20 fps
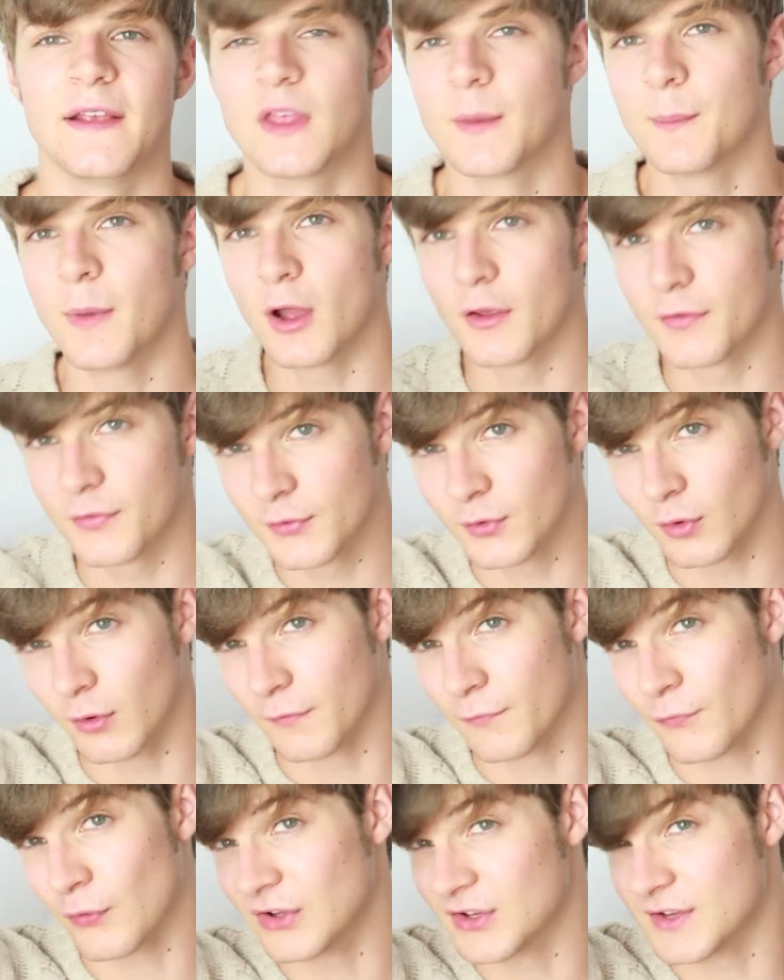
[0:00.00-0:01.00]
They're both sort
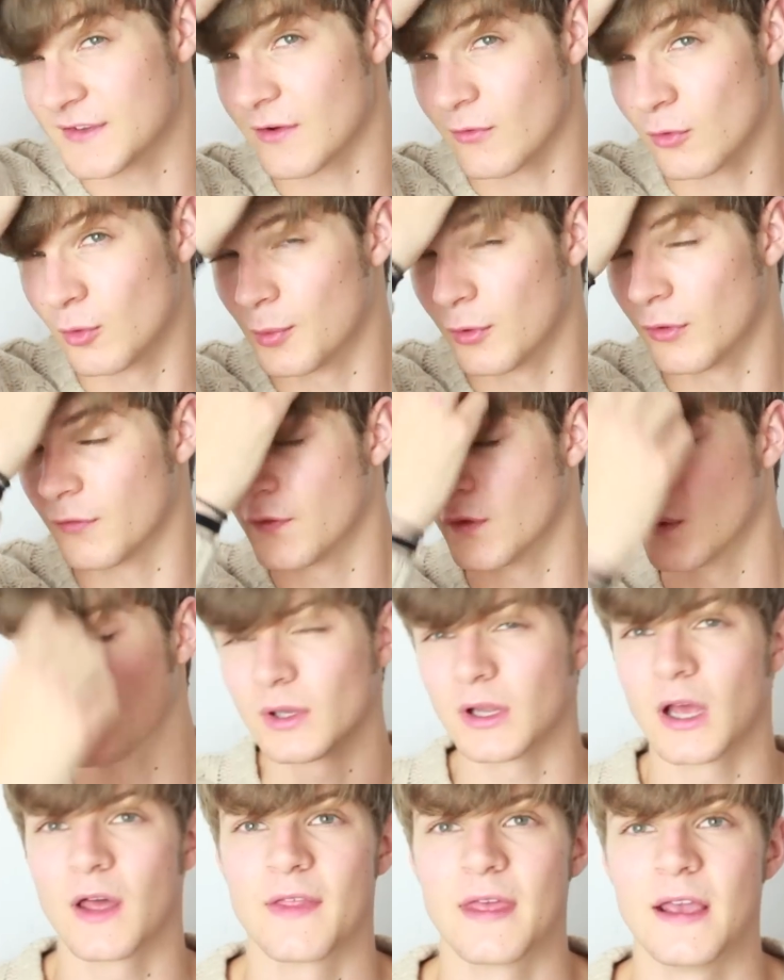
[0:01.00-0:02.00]
of fringes that are all brought
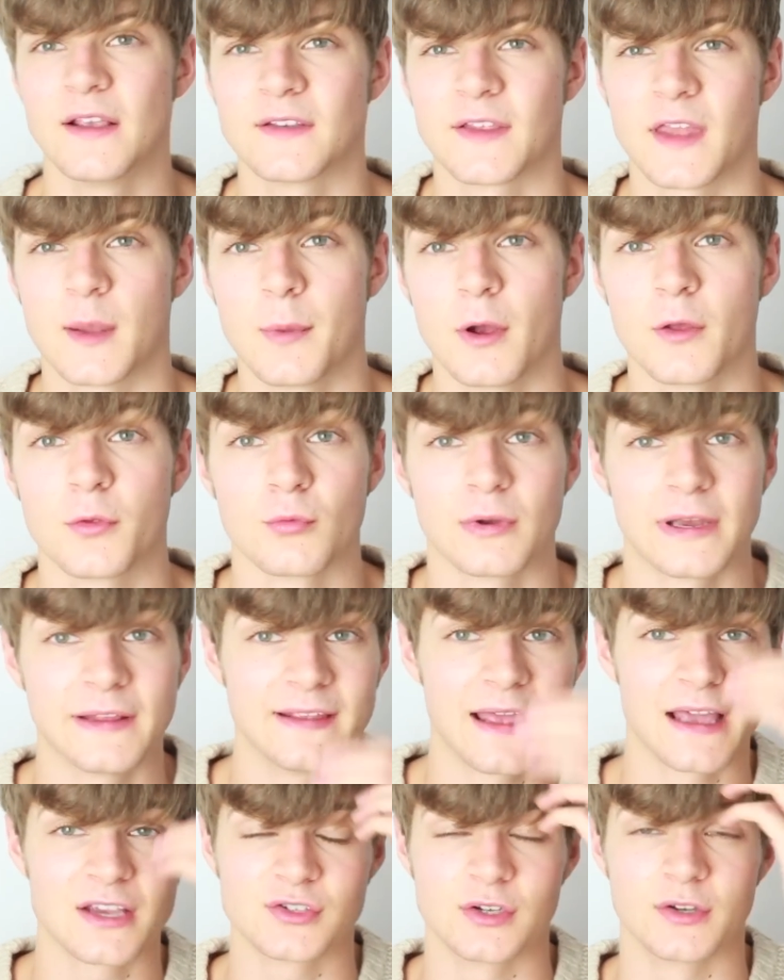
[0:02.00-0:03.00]
forward like this, and they're both really
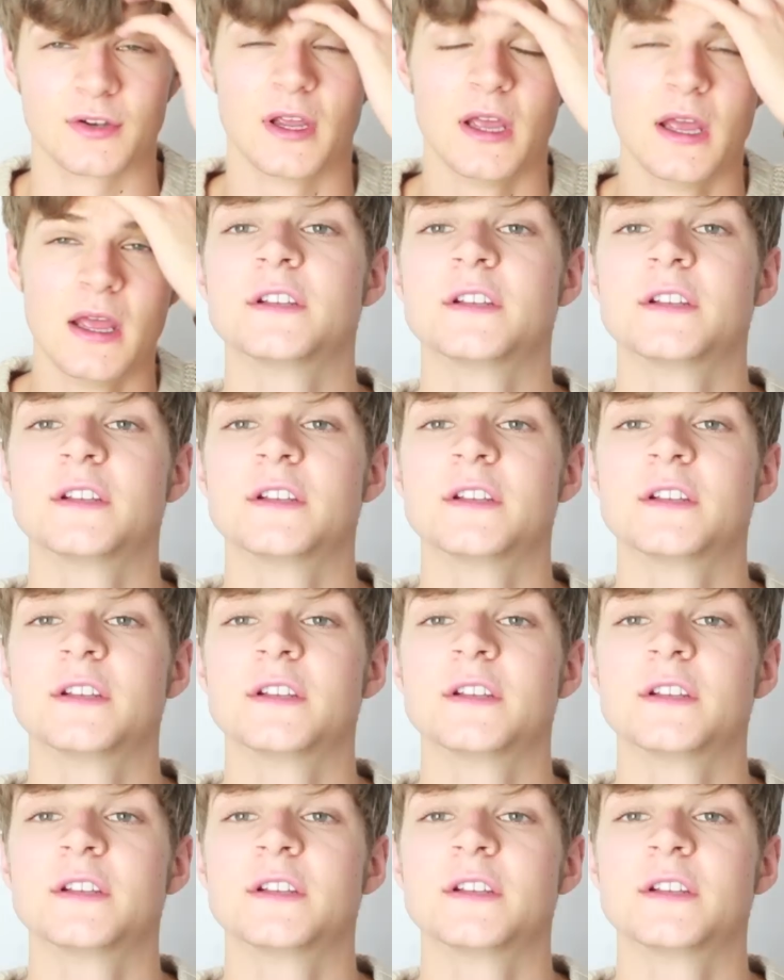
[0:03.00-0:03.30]
textured.